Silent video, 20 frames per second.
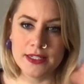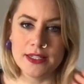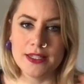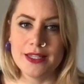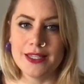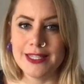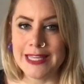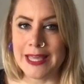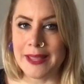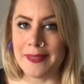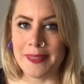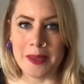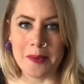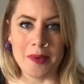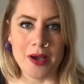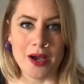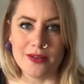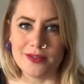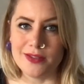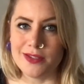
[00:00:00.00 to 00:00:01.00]
Get them
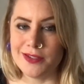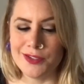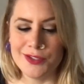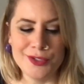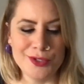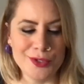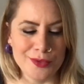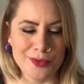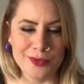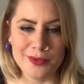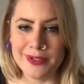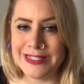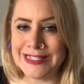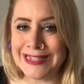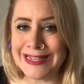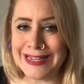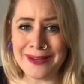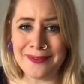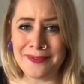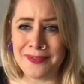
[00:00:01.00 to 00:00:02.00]
out, to
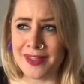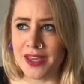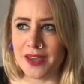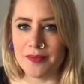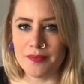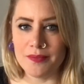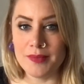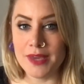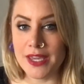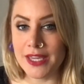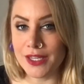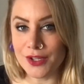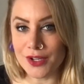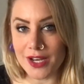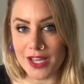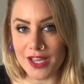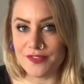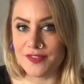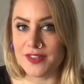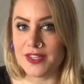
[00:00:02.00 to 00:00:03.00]
delete them, make your
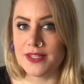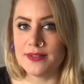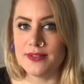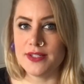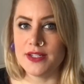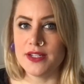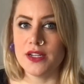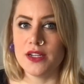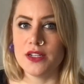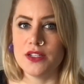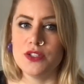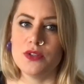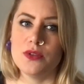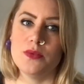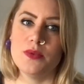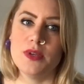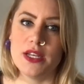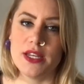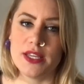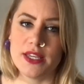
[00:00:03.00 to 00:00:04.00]
life easier, to
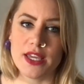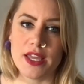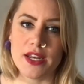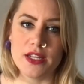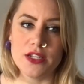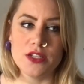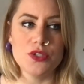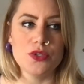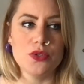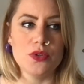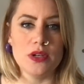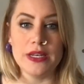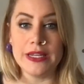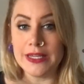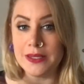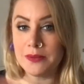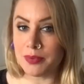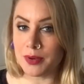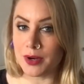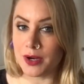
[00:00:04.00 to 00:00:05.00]
really get into a lean
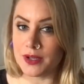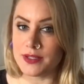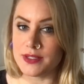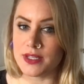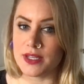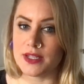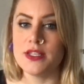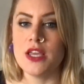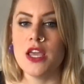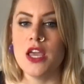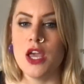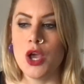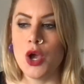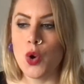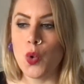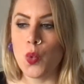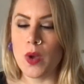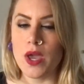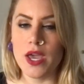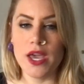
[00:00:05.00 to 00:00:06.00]
process.
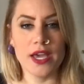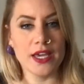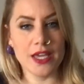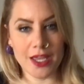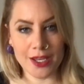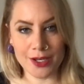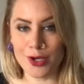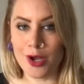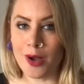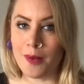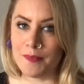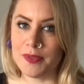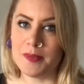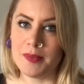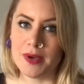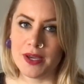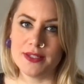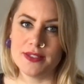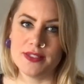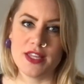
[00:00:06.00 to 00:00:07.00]
Where can you
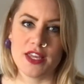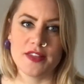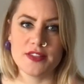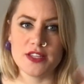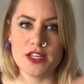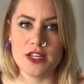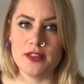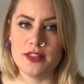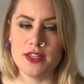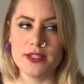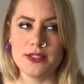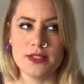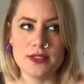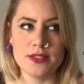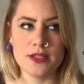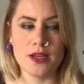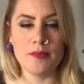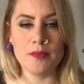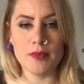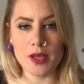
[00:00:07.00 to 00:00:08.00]
optimize things? And this is
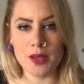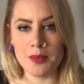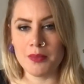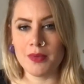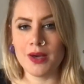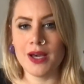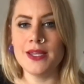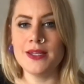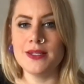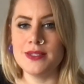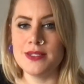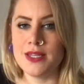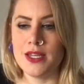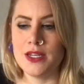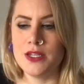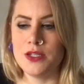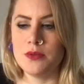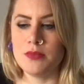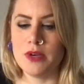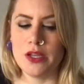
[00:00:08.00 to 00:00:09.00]
a
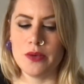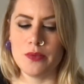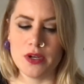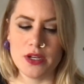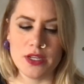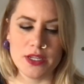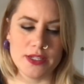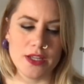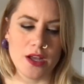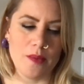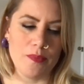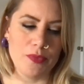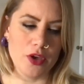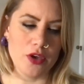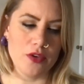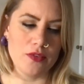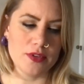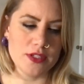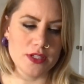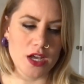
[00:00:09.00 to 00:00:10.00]
mindset you might want to adopt
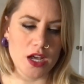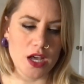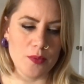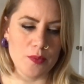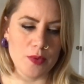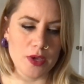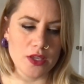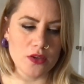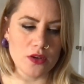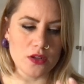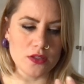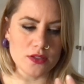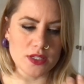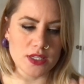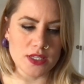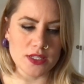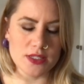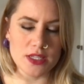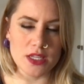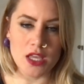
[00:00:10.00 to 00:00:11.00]
over time, where you also
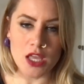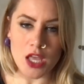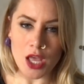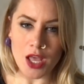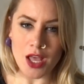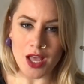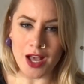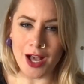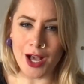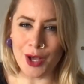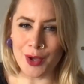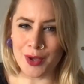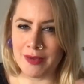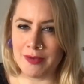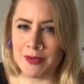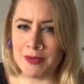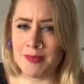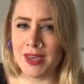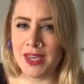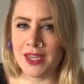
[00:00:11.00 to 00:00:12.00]
can see, how can we
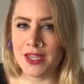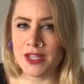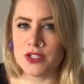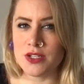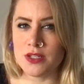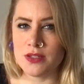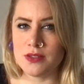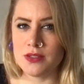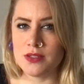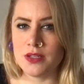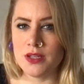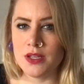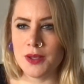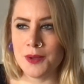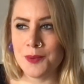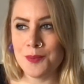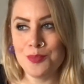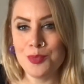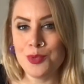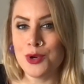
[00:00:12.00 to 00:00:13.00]
make it just
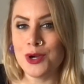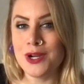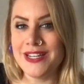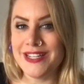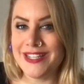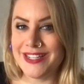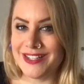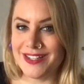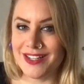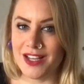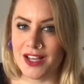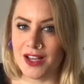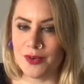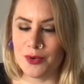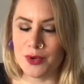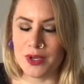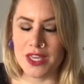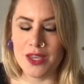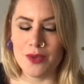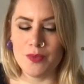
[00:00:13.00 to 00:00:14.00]
more lean? How
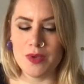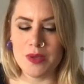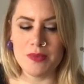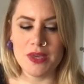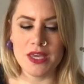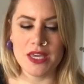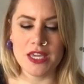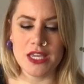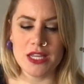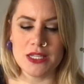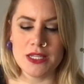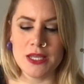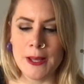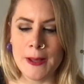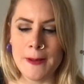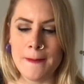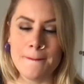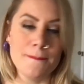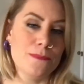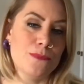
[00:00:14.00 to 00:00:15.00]
can we make it
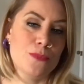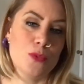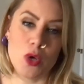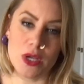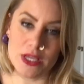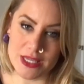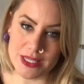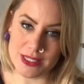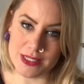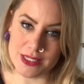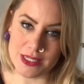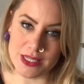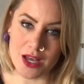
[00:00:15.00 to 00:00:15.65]
more easy?